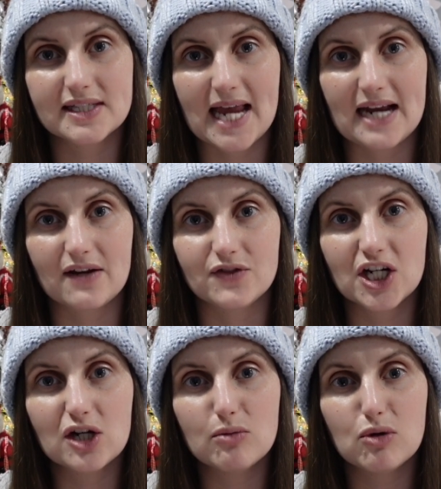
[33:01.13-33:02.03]
sale at the
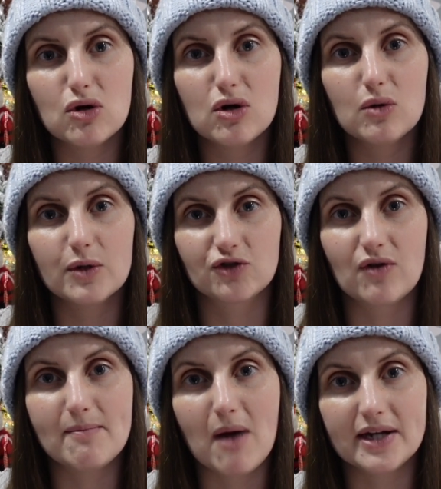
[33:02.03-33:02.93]
Jingle Ball,
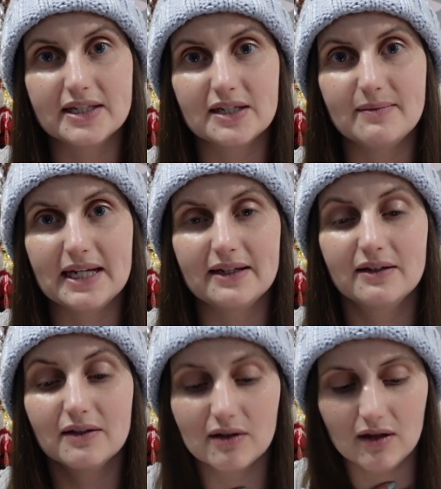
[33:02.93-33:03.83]
which reminded
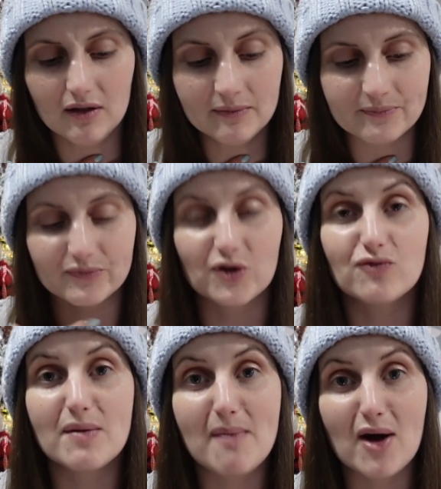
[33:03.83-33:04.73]
me
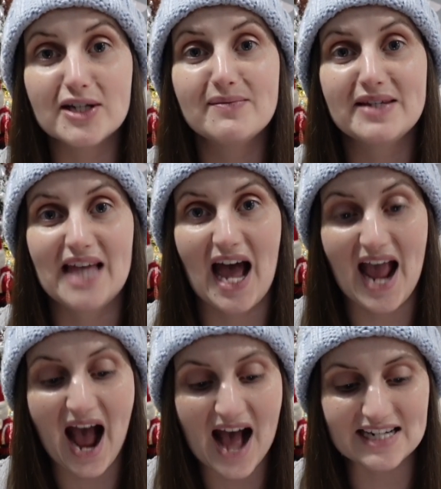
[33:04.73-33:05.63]
that I
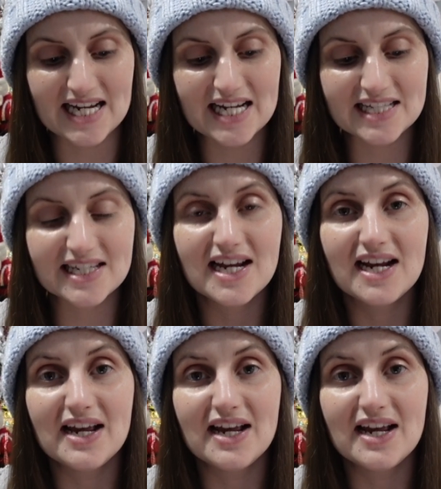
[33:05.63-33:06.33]
had it.